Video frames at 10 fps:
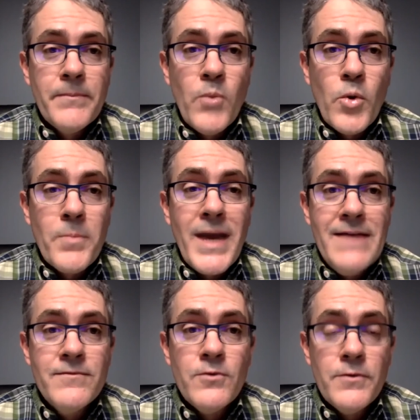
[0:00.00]
more
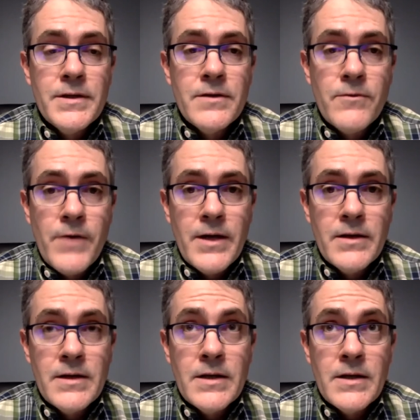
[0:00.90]
painful than in a
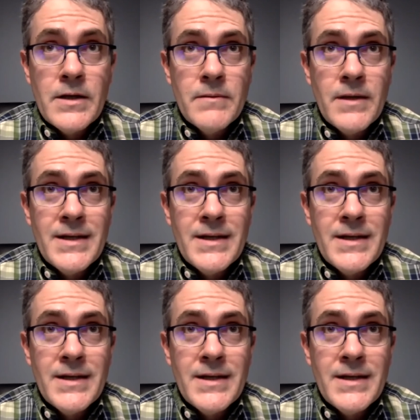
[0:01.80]
than in a,